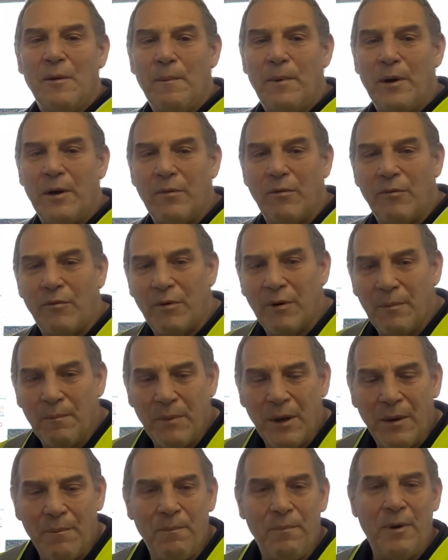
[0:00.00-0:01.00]
But
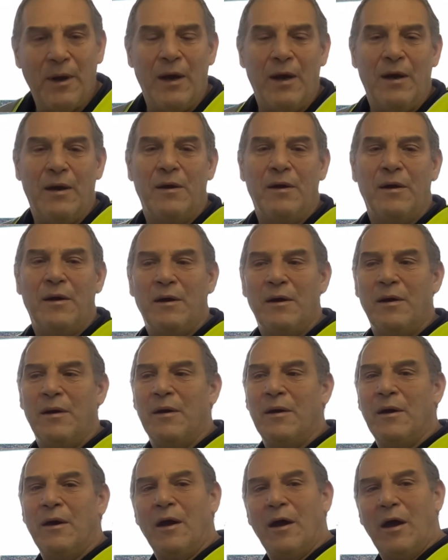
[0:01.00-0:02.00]
remember,
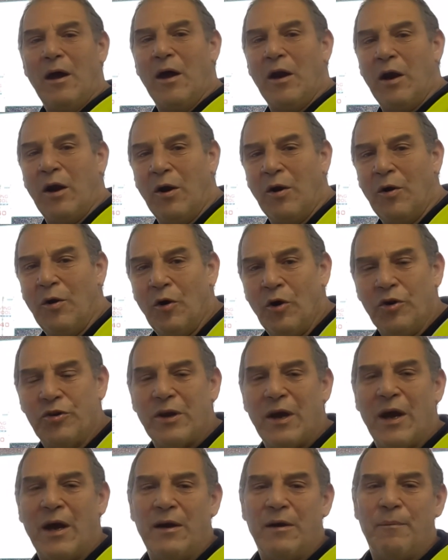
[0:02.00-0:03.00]
alert
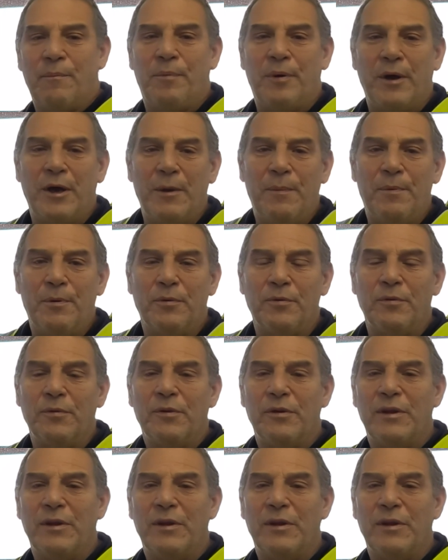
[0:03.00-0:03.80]
other people